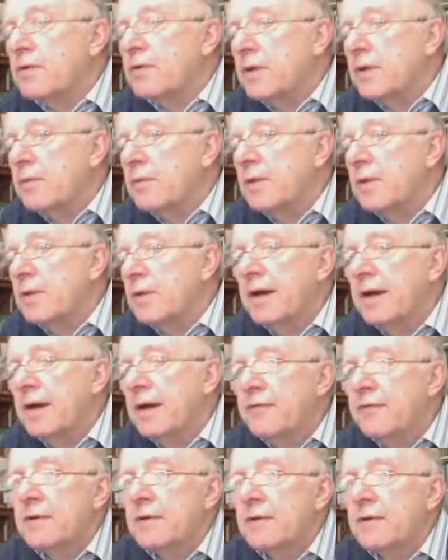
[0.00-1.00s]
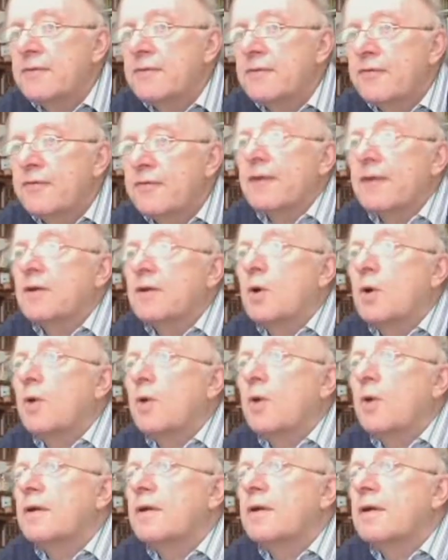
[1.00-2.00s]
We have, in fact, got
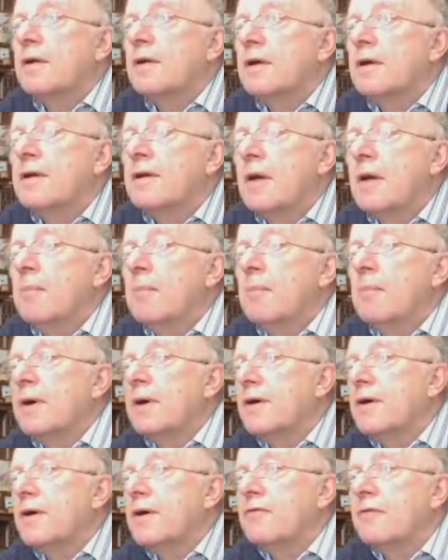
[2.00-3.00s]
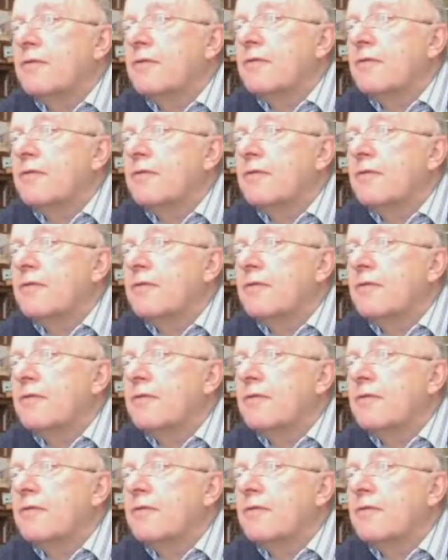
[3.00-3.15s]
a number of